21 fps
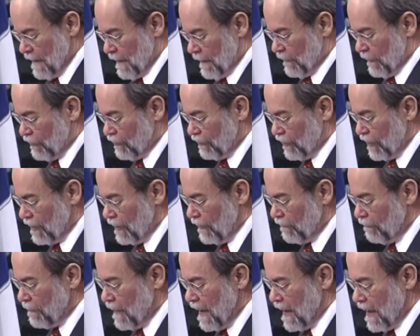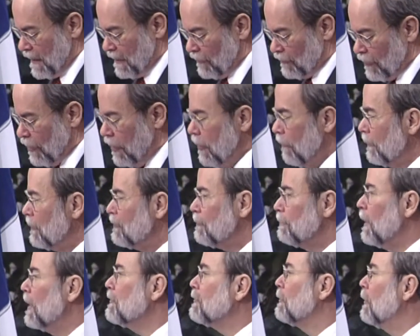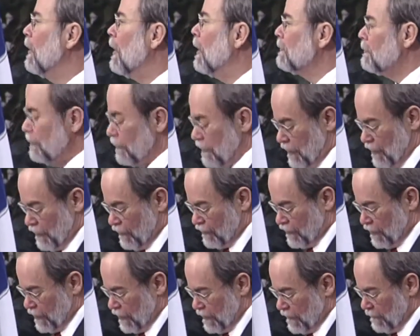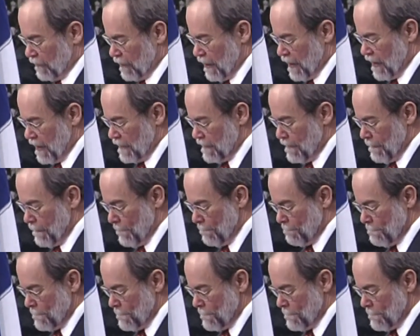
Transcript: The city of man is always much larger than the city of God